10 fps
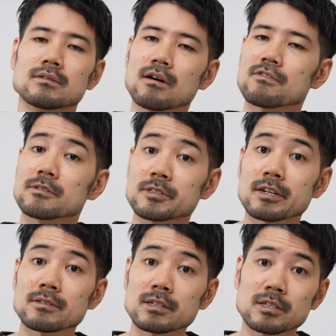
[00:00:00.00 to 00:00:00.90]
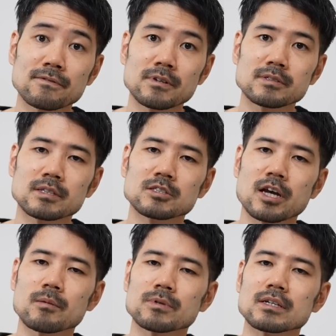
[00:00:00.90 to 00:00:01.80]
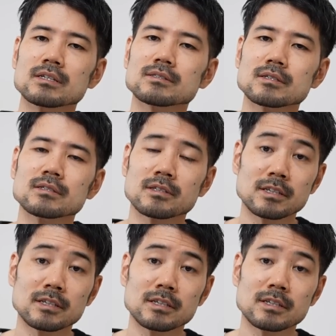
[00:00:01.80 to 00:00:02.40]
Now, the gender difference in Japanese is